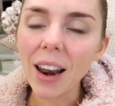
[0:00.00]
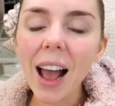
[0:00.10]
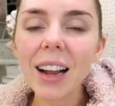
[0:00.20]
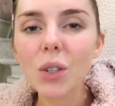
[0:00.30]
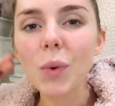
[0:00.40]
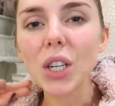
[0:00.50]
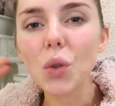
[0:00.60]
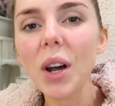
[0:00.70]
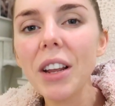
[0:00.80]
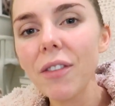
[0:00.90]
and I had to wait
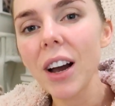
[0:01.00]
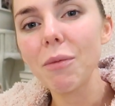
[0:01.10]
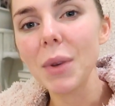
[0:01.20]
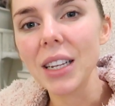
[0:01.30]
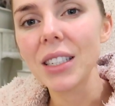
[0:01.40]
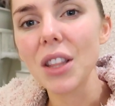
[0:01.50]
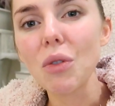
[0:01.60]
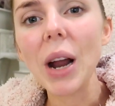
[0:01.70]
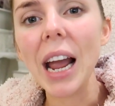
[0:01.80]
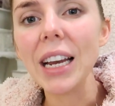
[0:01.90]
25 minutes in
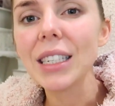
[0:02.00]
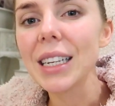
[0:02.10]
the rain